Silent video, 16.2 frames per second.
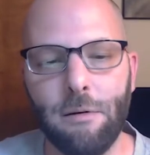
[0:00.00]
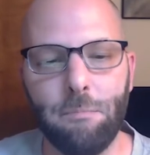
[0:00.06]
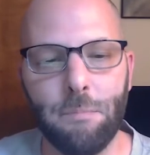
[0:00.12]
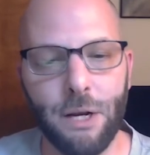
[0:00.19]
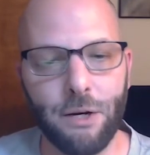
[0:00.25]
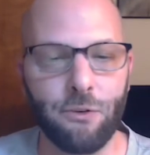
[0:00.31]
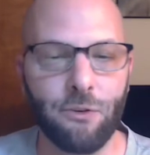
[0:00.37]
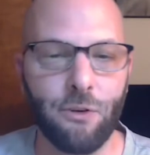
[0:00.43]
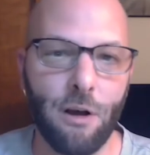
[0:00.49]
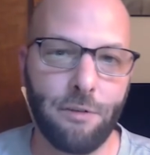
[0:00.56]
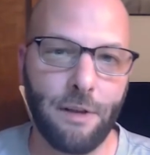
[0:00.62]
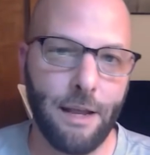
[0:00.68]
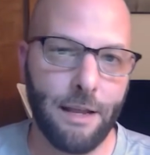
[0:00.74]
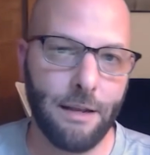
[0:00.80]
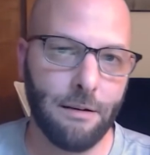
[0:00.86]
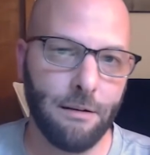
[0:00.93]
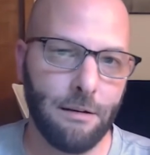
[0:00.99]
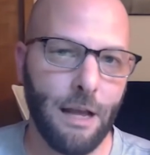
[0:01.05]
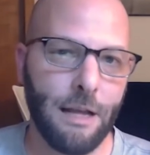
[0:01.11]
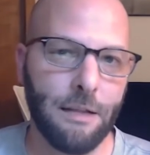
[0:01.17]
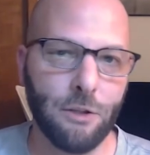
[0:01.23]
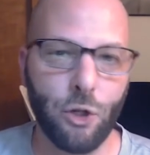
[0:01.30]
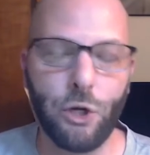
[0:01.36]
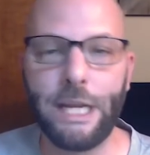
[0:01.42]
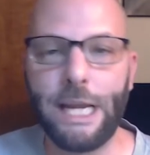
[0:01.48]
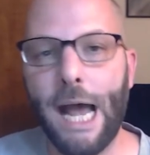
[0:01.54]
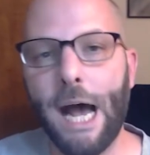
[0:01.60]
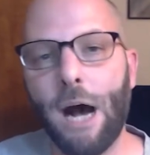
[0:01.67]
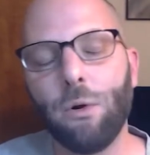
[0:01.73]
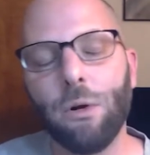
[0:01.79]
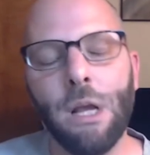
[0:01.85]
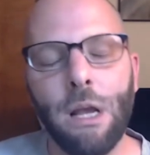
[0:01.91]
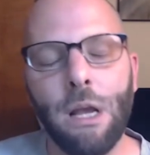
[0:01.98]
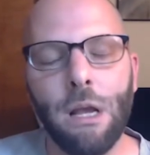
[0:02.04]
Microsoft and and looking out.